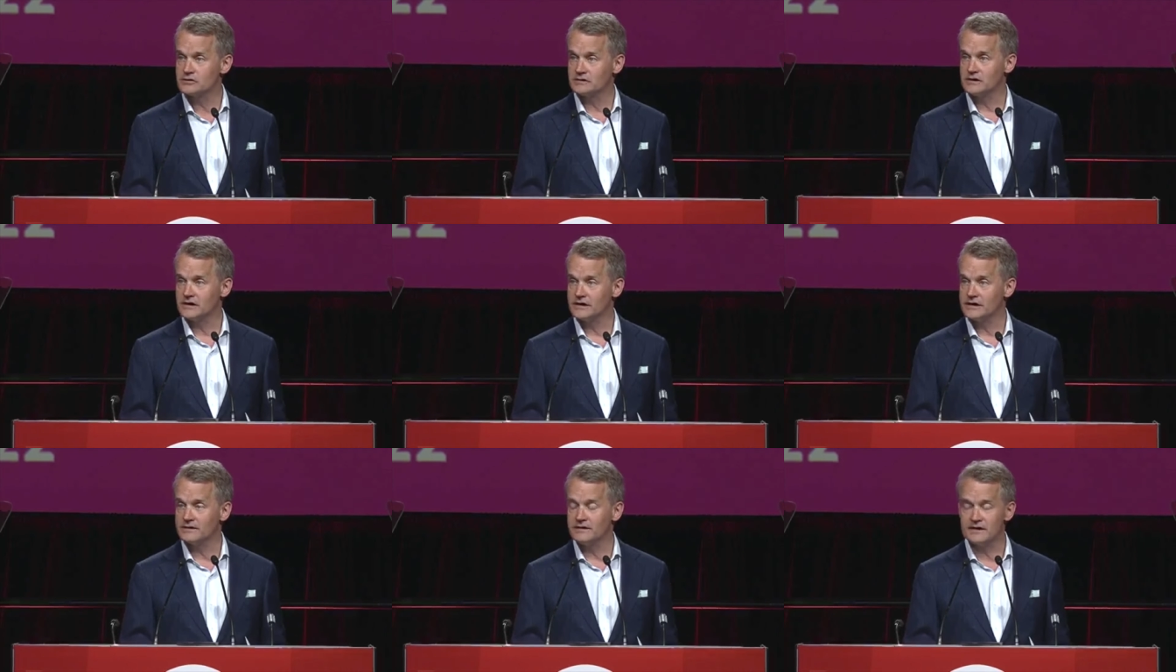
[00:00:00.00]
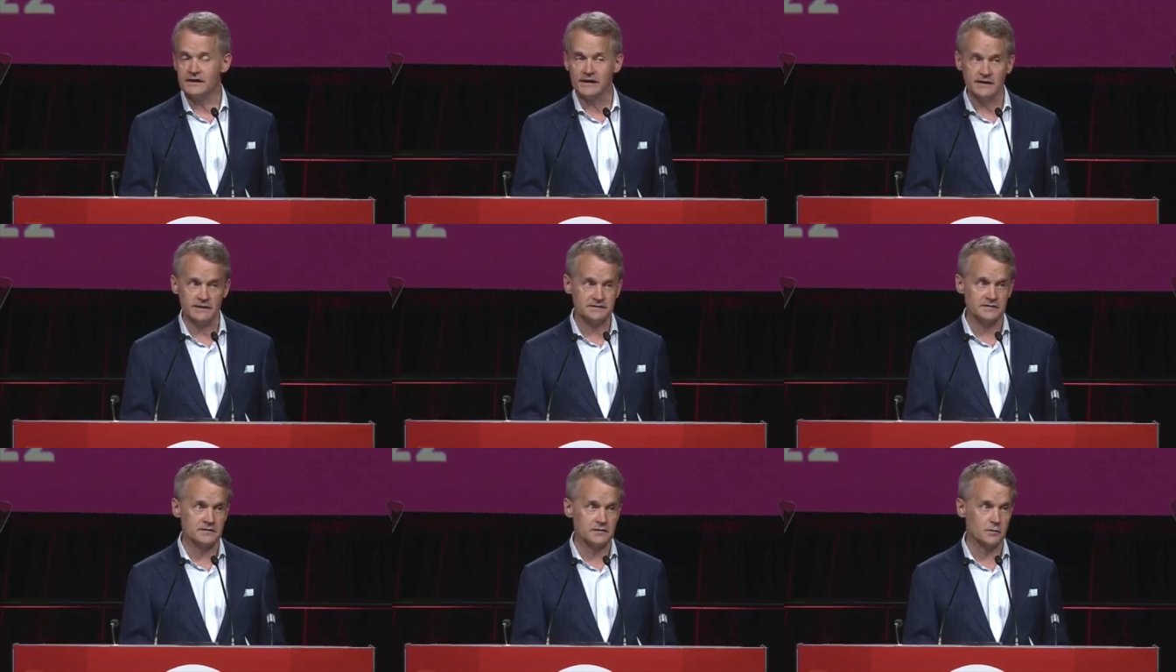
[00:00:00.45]
like in the
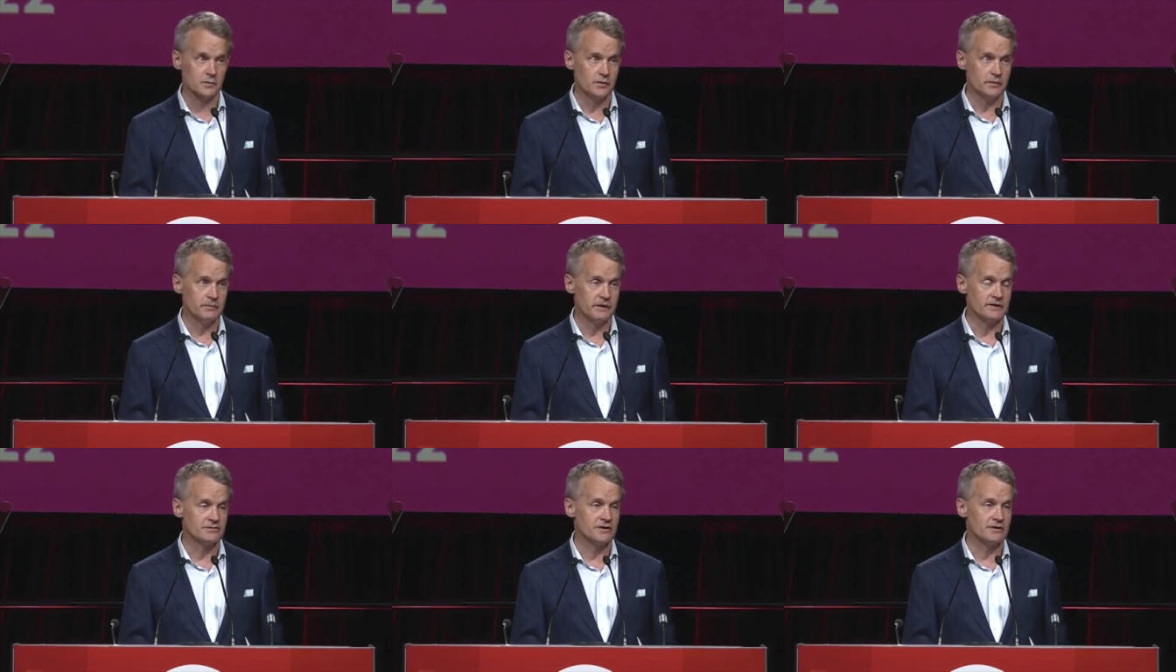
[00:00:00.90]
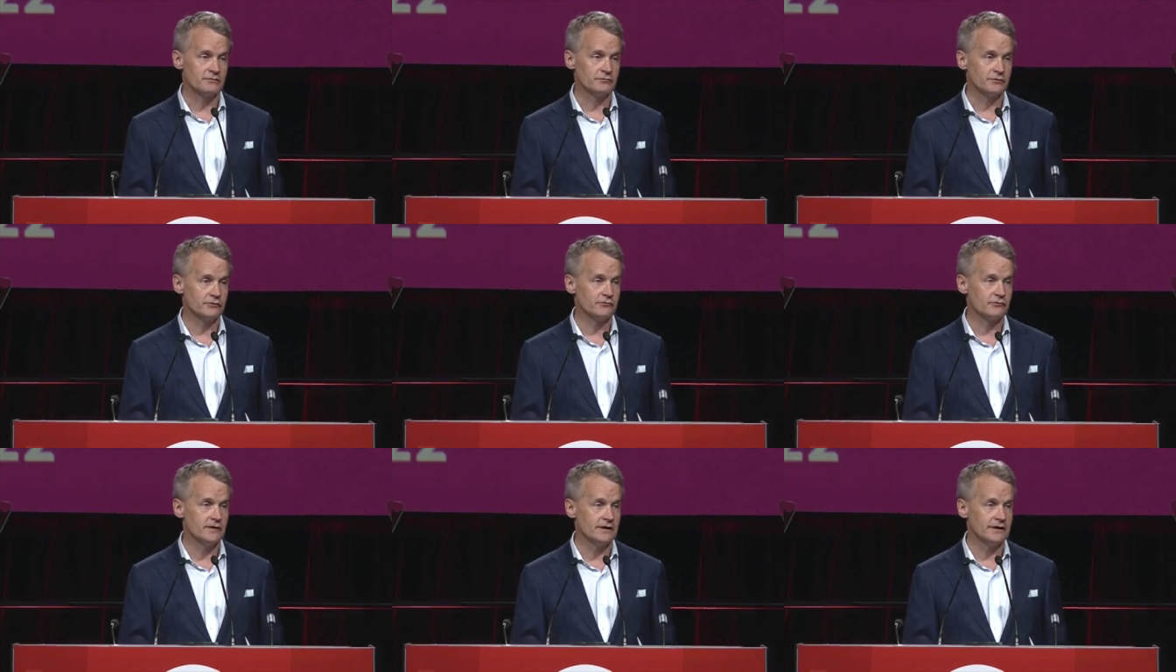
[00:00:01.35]
case of the Winnipeg General
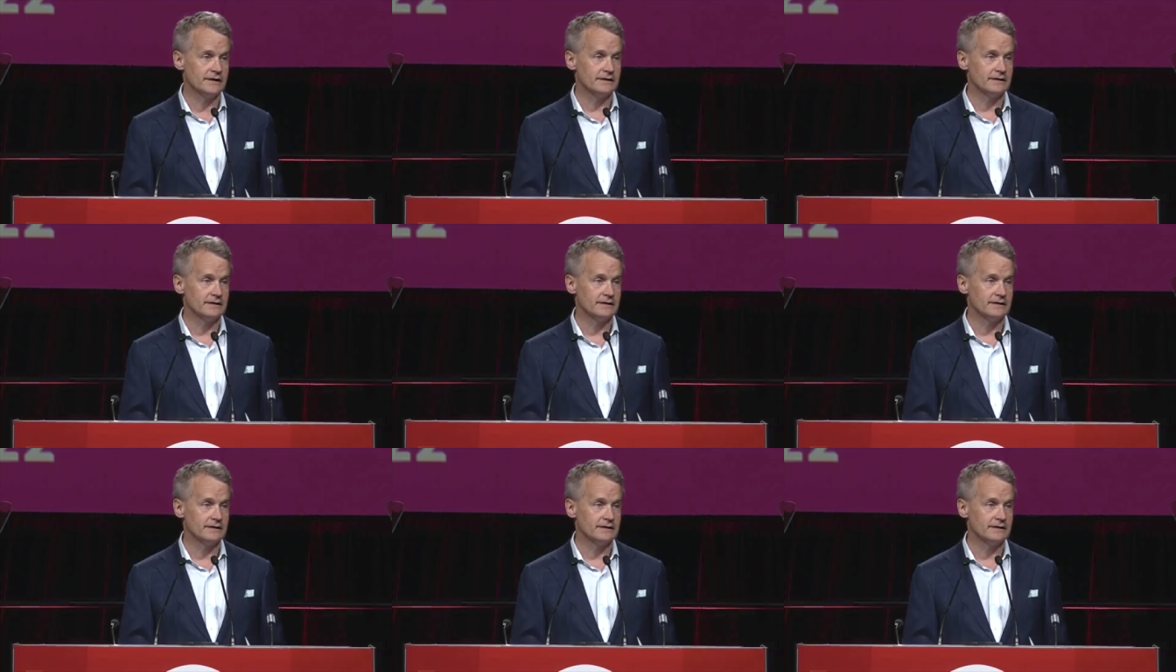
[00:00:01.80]
Strike.